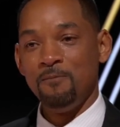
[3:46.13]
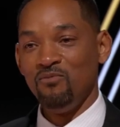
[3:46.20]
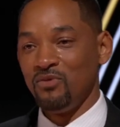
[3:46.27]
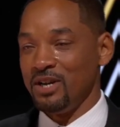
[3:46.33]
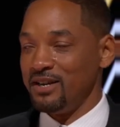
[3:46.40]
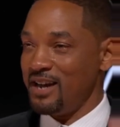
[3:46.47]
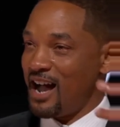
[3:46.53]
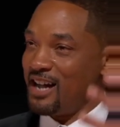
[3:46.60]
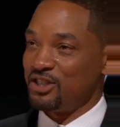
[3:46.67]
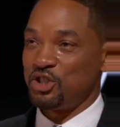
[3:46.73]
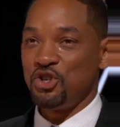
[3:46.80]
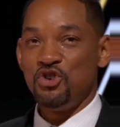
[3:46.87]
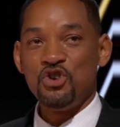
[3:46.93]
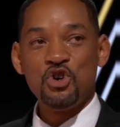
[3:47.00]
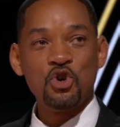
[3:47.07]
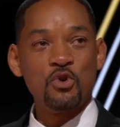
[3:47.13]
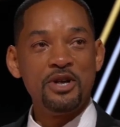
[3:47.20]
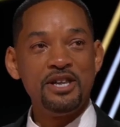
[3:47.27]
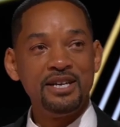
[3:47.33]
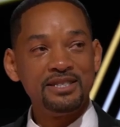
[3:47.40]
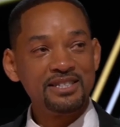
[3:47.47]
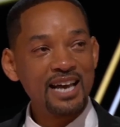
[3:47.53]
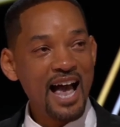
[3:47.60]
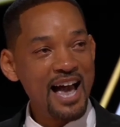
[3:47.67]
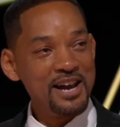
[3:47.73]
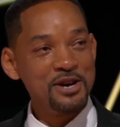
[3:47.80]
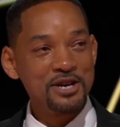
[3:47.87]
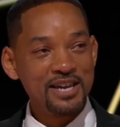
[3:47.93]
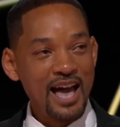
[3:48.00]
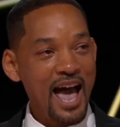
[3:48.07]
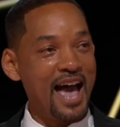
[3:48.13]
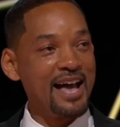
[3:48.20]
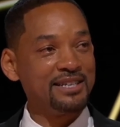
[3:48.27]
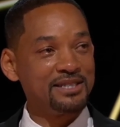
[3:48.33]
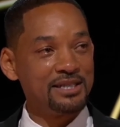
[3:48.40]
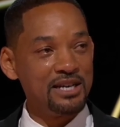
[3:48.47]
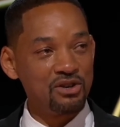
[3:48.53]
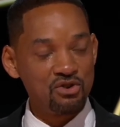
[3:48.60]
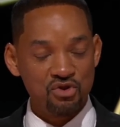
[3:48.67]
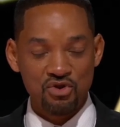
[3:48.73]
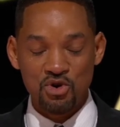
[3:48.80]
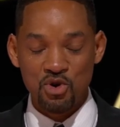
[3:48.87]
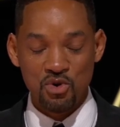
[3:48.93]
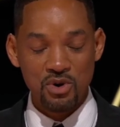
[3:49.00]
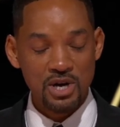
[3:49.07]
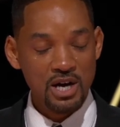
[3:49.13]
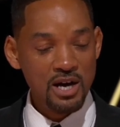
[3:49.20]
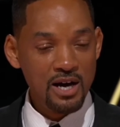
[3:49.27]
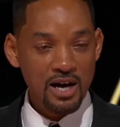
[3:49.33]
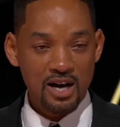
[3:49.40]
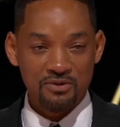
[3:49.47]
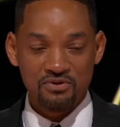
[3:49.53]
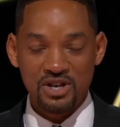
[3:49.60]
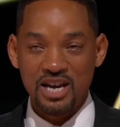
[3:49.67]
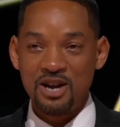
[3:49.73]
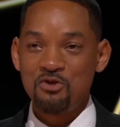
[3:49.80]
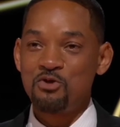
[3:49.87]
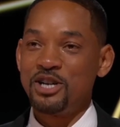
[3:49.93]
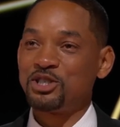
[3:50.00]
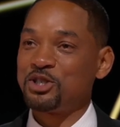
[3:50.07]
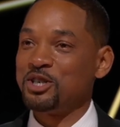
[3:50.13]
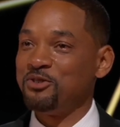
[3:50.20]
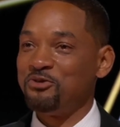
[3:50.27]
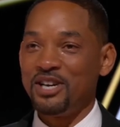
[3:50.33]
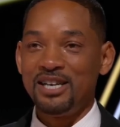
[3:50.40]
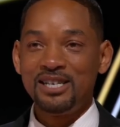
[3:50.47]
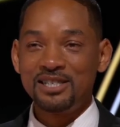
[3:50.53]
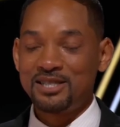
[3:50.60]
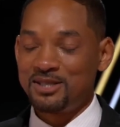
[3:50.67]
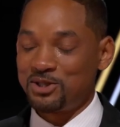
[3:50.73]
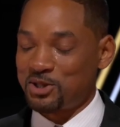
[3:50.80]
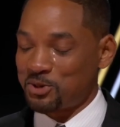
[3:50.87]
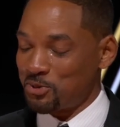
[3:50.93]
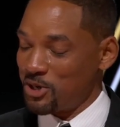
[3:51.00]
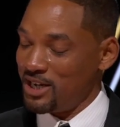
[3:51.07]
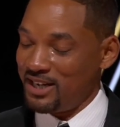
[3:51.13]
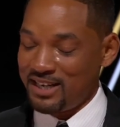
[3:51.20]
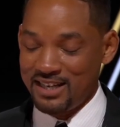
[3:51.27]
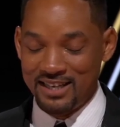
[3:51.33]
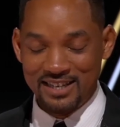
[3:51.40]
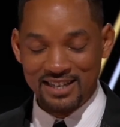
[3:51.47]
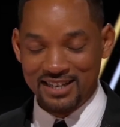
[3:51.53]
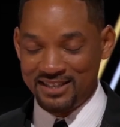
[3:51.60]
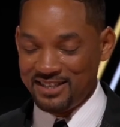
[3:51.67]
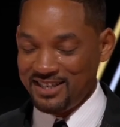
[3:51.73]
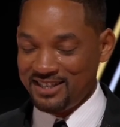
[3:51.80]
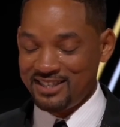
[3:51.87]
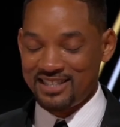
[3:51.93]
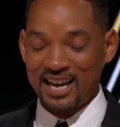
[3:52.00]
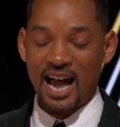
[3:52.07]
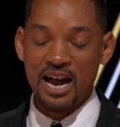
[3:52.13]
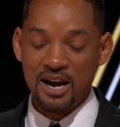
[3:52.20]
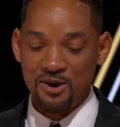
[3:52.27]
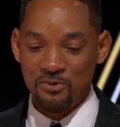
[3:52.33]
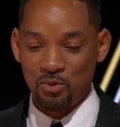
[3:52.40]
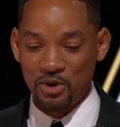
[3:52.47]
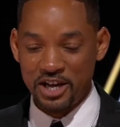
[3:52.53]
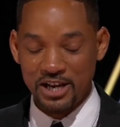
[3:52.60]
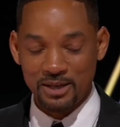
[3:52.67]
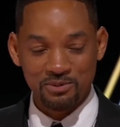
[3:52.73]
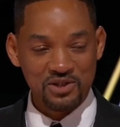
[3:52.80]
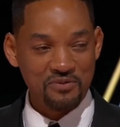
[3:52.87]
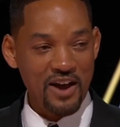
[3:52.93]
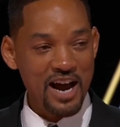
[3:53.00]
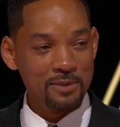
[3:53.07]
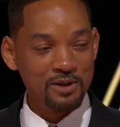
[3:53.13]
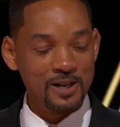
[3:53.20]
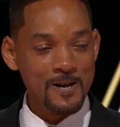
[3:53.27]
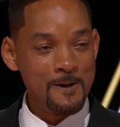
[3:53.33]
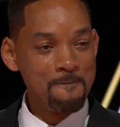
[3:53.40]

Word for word: and Aunjanue and the entire cast and crew of King Richard and Venus and Serena, the, the entire Williams family.